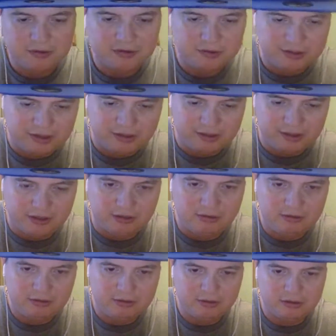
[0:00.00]
There you
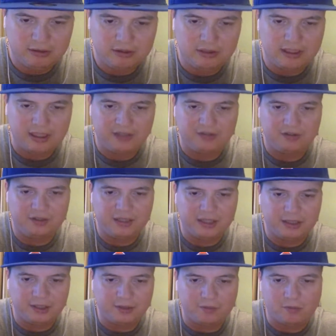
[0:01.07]
go. Nice
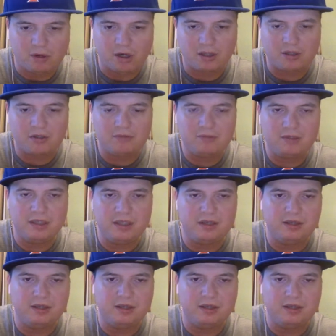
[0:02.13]
Larry Walker with